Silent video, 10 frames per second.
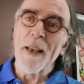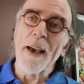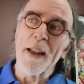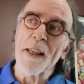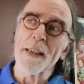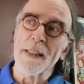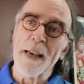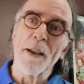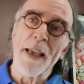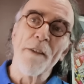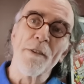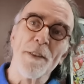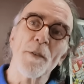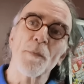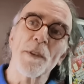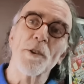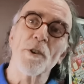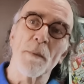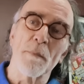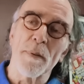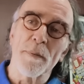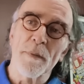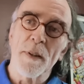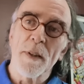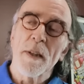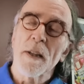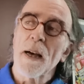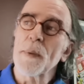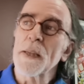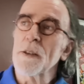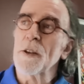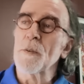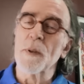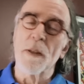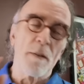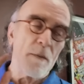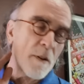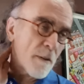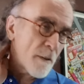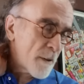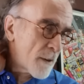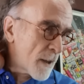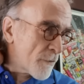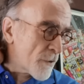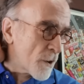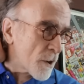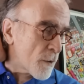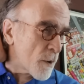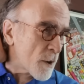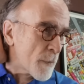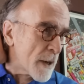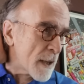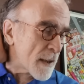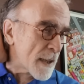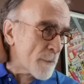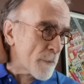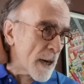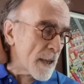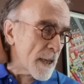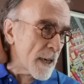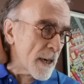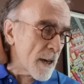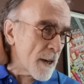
And I think that carries on with Trump. I mean, you know, if you look at what's being said by the